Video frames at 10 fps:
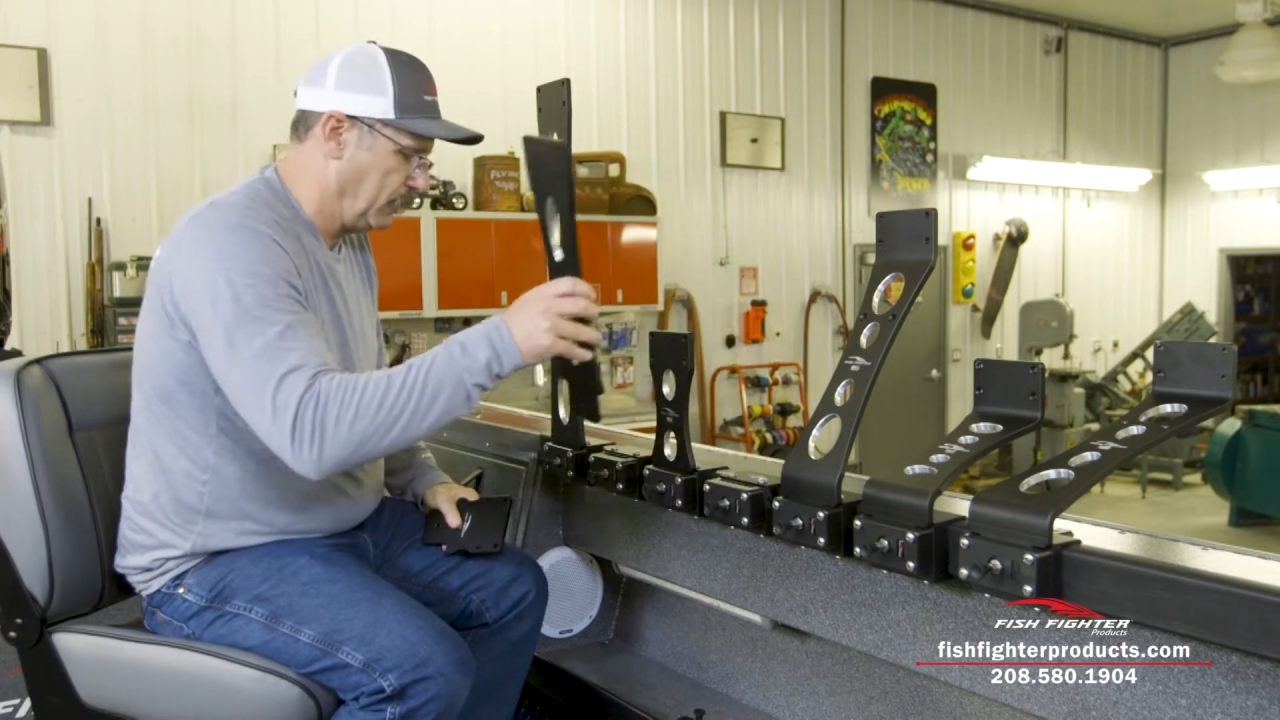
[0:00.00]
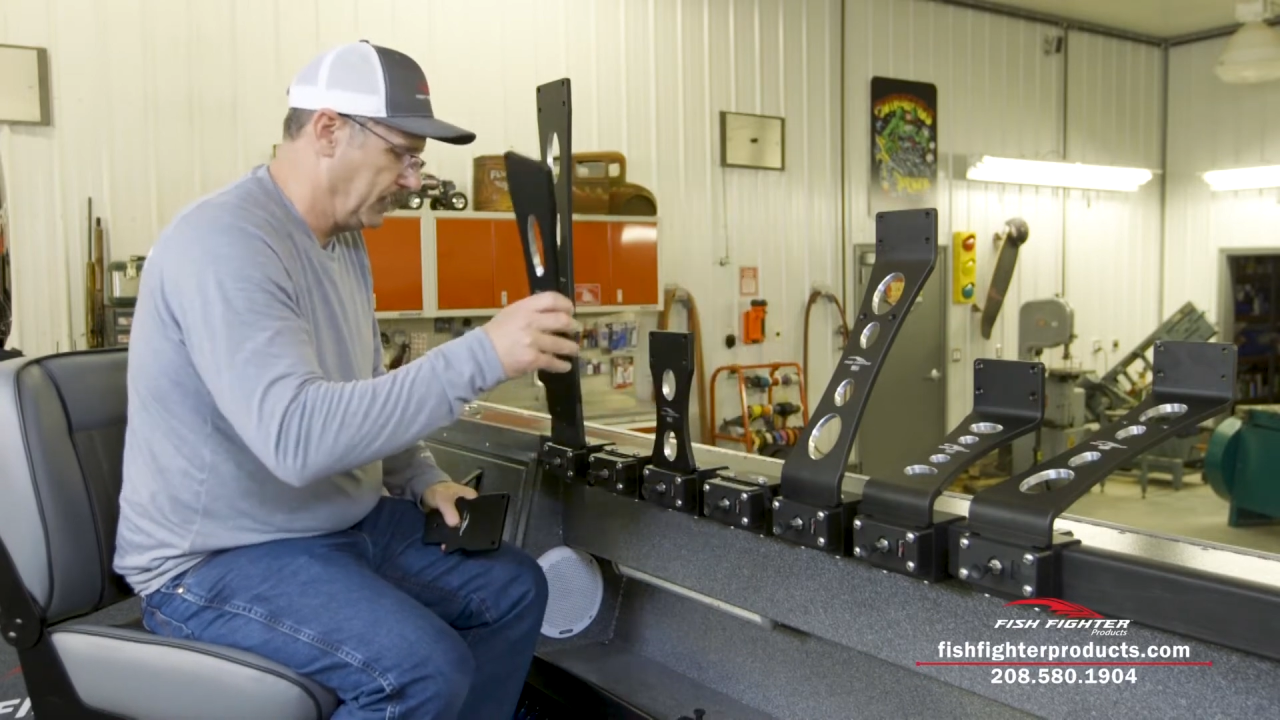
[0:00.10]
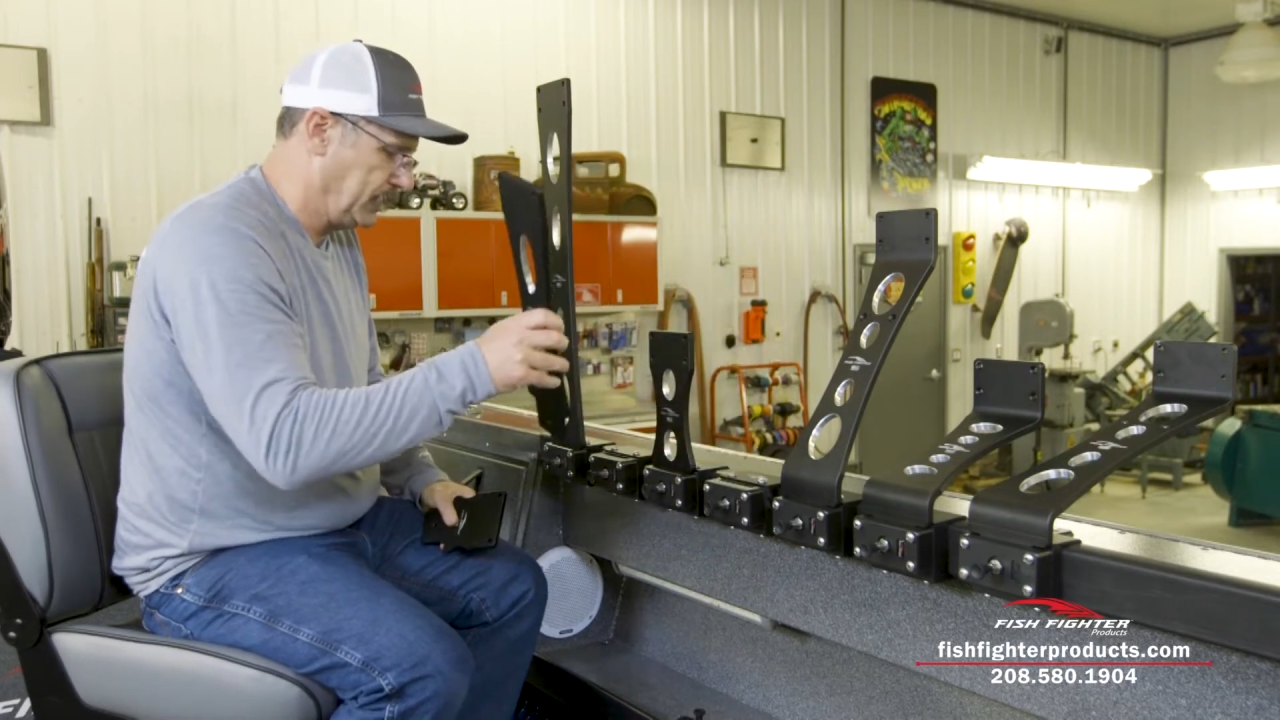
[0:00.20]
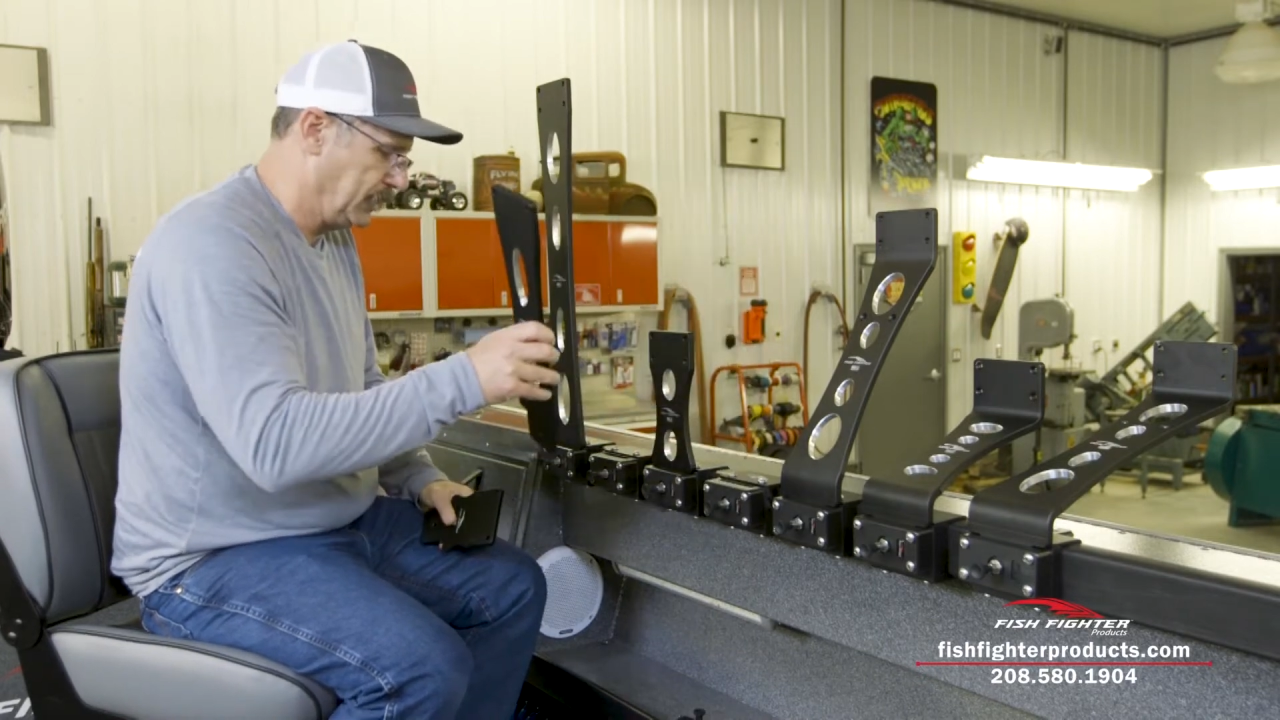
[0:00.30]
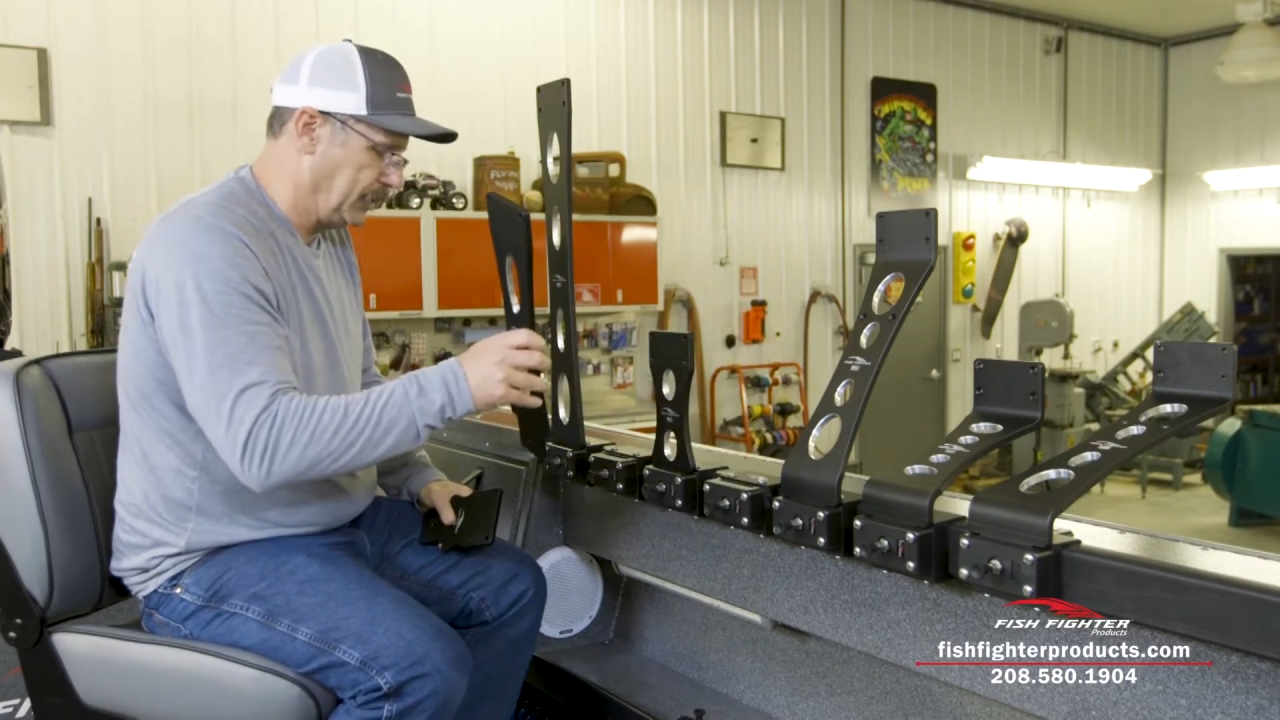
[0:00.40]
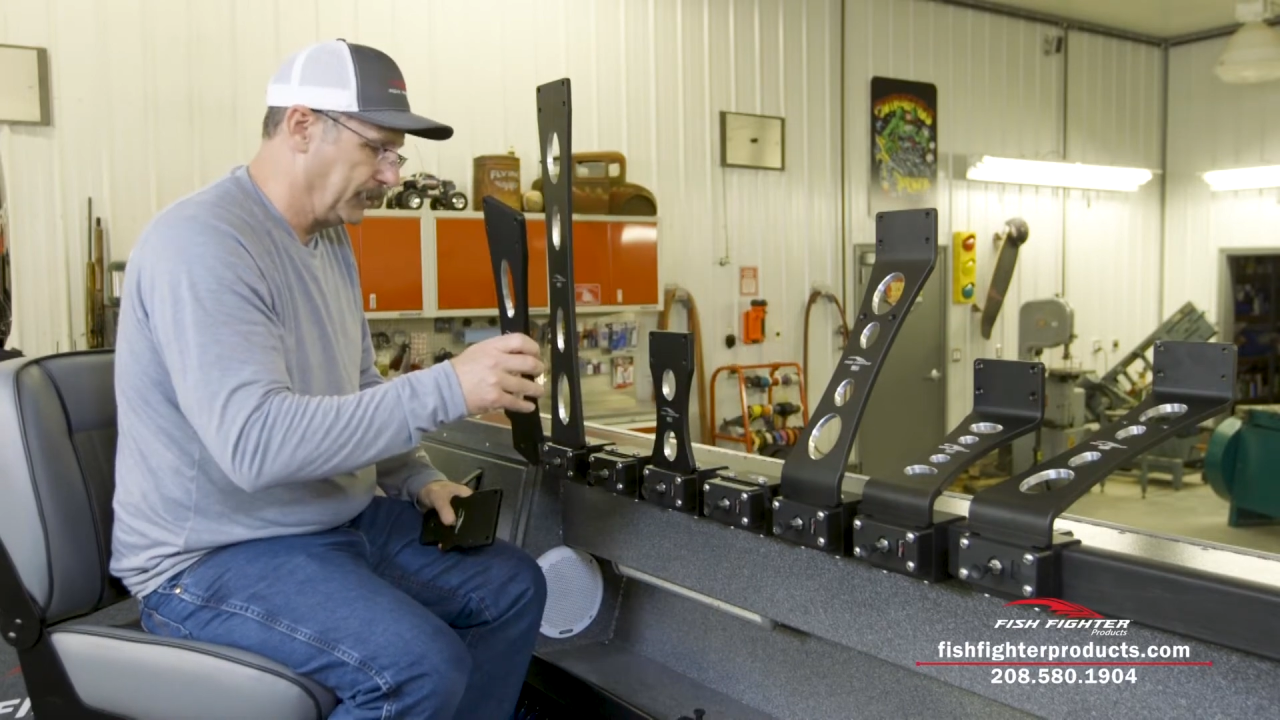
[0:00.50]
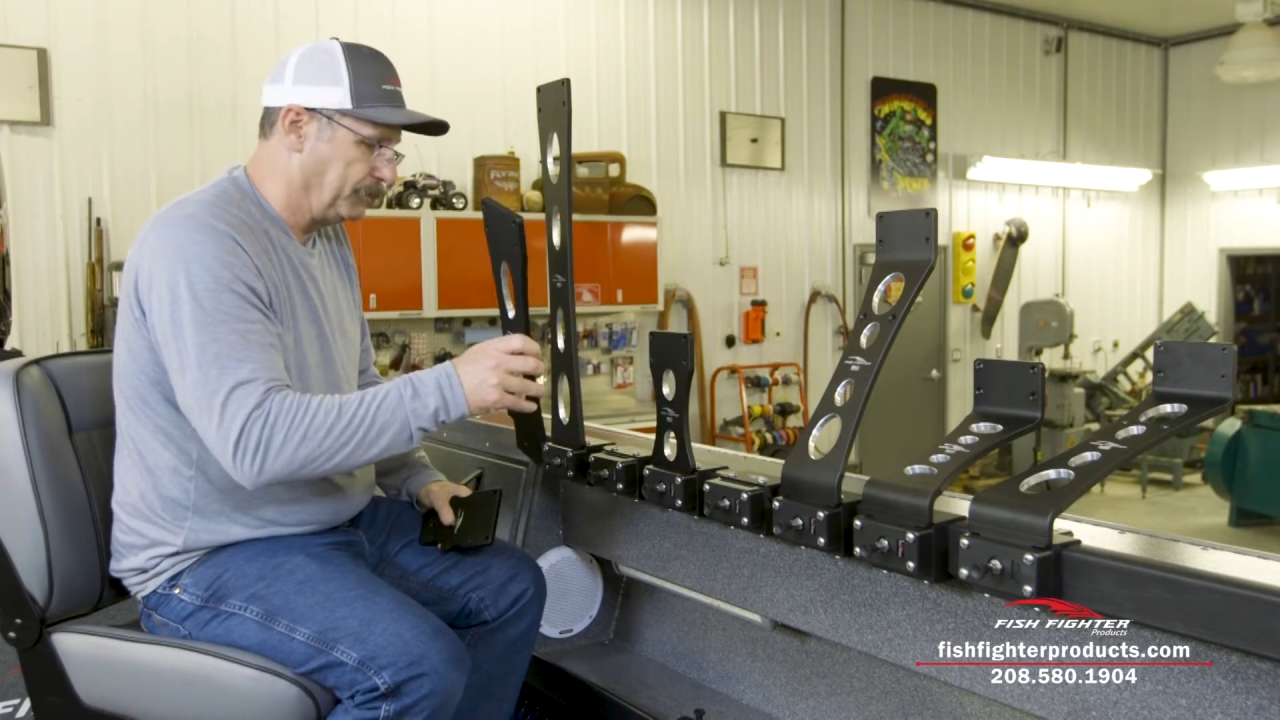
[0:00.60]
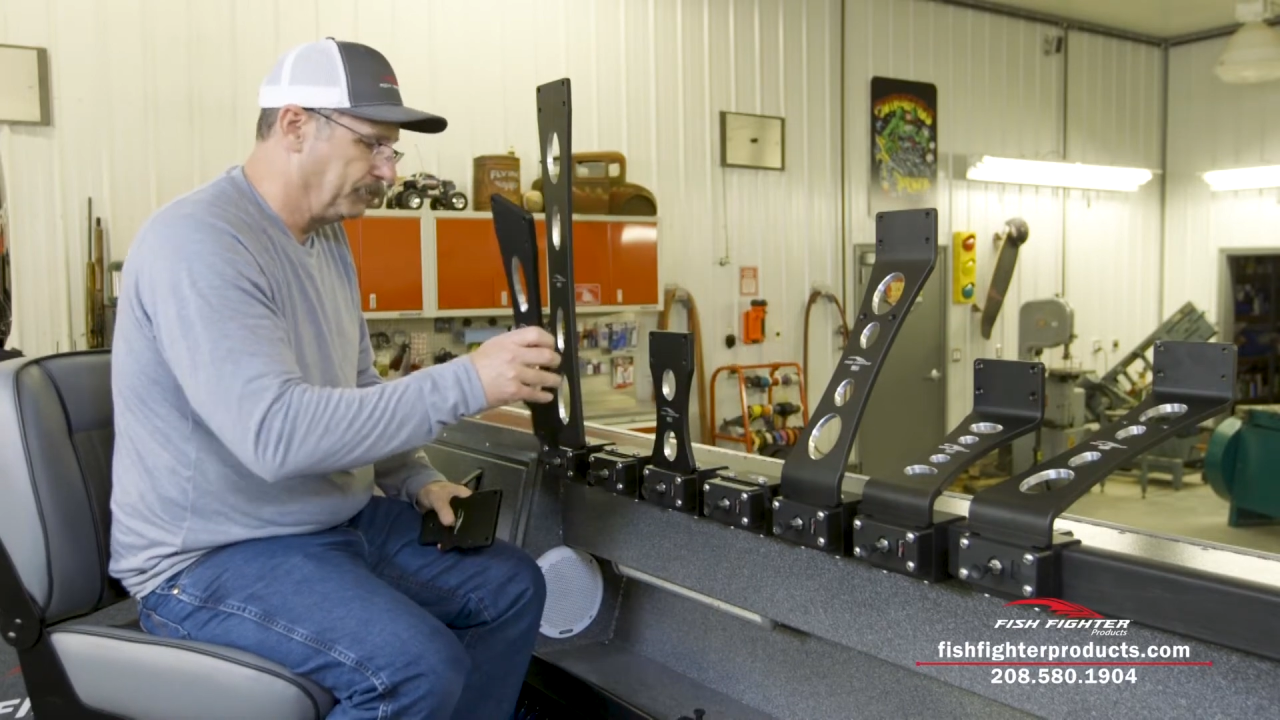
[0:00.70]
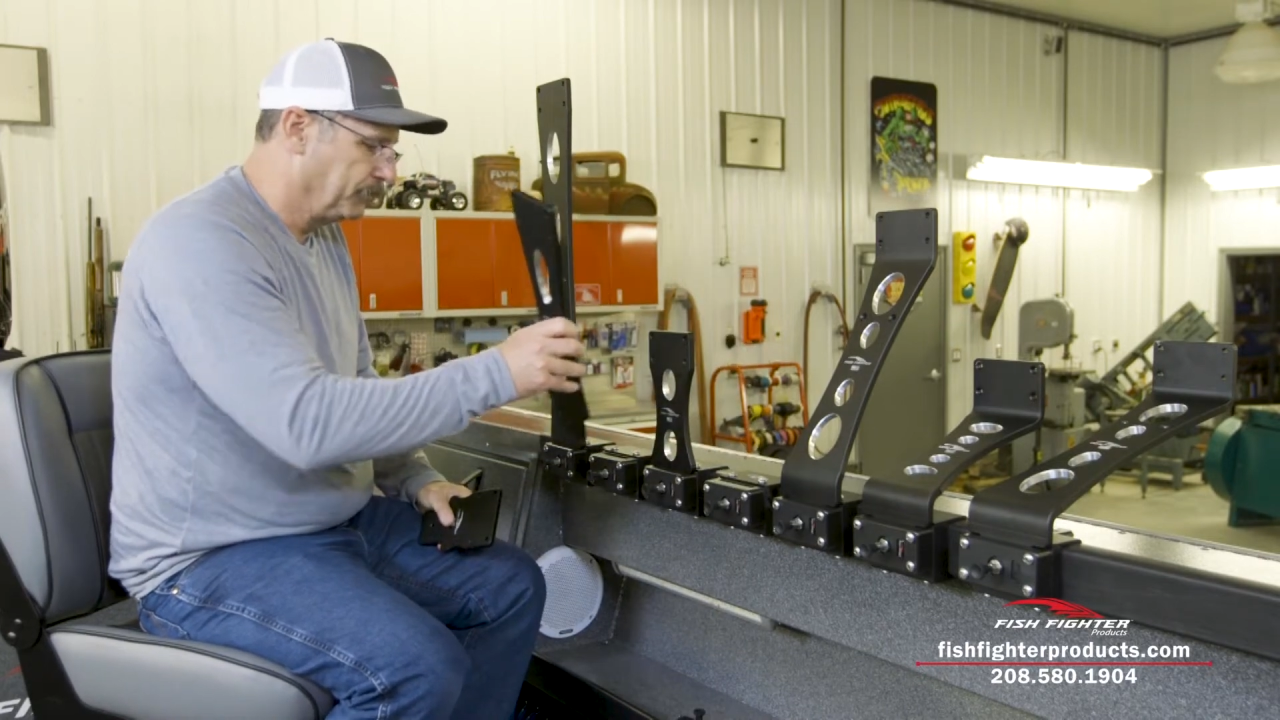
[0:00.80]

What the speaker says: we did.